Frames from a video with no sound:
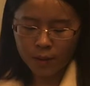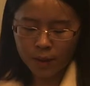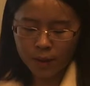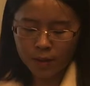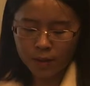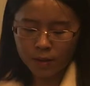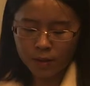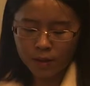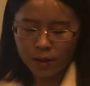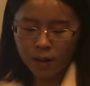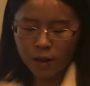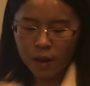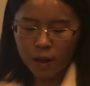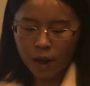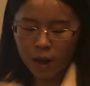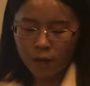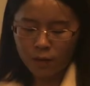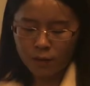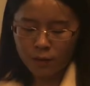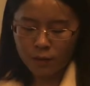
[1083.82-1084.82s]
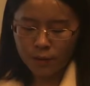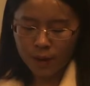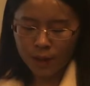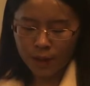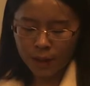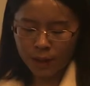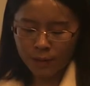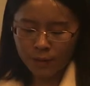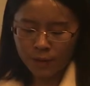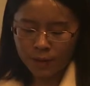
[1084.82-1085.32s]
risk of
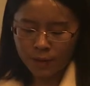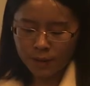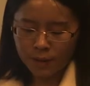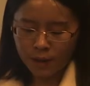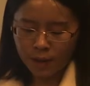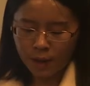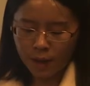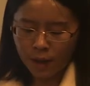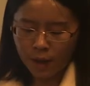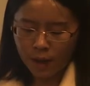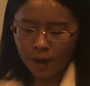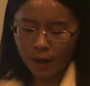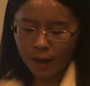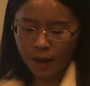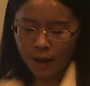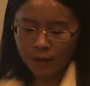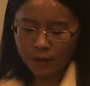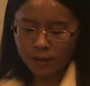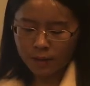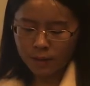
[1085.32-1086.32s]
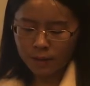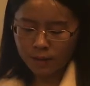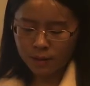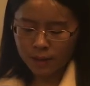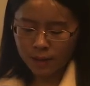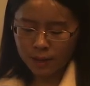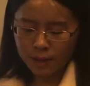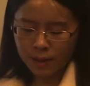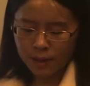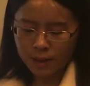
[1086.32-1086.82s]
recurrent heart
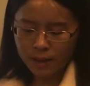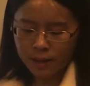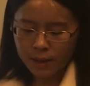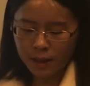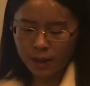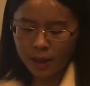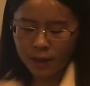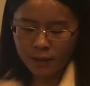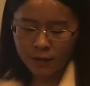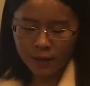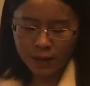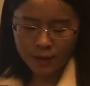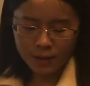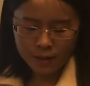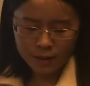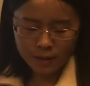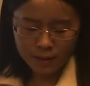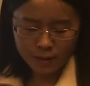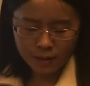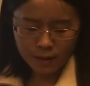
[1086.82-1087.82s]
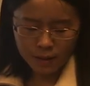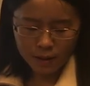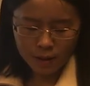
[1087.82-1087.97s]
disease events.